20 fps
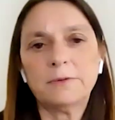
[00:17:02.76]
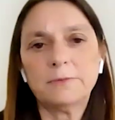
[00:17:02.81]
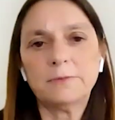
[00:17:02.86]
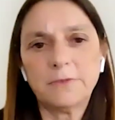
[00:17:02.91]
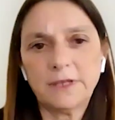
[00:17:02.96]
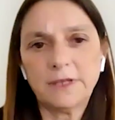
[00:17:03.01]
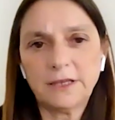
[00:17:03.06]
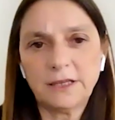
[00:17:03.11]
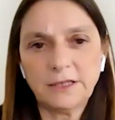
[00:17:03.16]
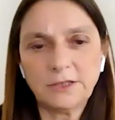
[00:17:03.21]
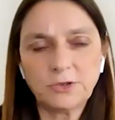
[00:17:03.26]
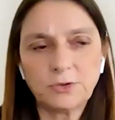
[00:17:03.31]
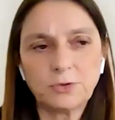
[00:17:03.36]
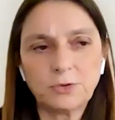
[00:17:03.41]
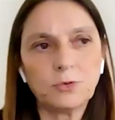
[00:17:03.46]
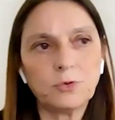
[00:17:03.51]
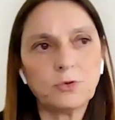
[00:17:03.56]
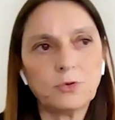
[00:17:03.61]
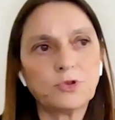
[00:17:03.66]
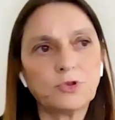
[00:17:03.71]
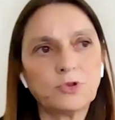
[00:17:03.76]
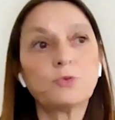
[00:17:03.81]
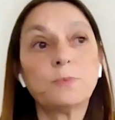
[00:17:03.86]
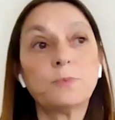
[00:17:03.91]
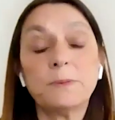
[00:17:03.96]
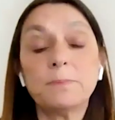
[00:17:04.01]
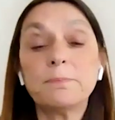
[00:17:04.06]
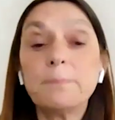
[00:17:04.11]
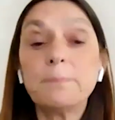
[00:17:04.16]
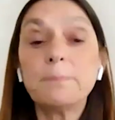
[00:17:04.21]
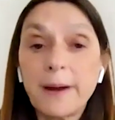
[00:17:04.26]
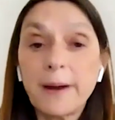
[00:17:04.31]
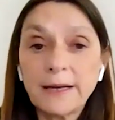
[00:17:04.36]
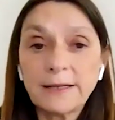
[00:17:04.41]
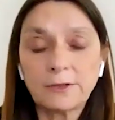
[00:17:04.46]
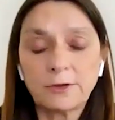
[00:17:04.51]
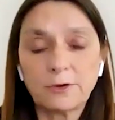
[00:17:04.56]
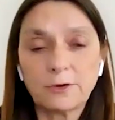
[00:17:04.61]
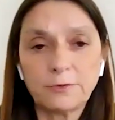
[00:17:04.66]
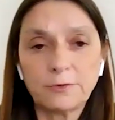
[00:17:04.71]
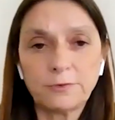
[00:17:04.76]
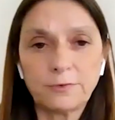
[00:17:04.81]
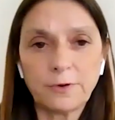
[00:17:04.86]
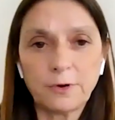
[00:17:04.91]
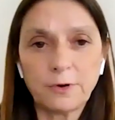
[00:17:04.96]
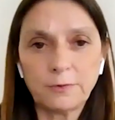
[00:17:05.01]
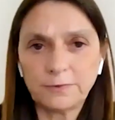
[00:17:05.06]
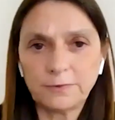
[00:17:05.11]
when we need to be part of